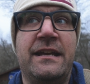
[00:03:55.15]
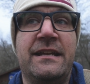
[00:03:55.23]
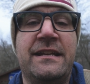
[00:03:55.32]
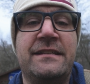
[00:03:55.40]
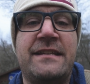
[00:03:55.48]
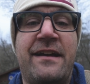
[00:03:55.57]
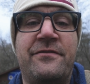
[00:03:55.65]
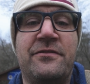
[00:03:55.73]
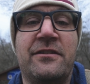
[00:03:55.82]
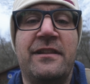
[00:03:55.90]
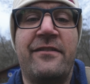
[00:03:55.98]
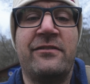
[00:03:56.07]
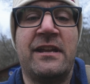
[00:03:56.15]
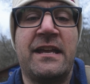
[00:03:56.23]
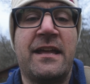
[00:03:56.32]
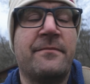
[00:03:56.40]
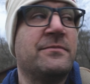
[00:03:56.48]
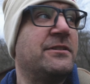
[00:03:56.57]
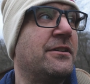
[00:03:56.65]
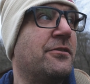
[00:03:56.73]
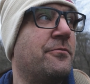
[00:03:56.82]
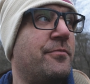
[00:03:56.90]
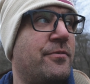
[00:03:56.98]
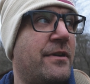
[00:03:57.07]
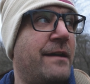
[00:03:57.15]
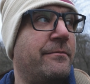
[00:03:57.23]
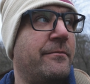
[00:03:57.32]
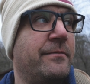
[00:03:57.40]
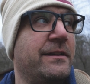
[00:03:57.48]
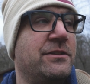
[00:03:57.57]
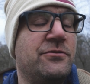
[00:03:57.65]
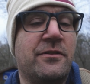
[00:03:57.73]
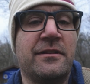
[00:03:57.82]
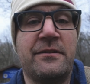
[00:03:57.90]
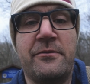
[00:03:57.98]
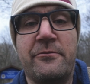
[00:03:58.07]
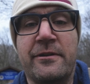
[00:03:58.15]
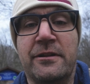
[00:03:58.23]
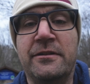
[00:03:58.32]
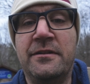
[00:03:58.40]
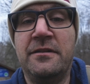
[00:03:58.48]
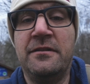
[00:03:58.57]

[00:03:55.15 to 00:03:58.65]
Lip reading: it is after 11 a.m., so probably shortly we will.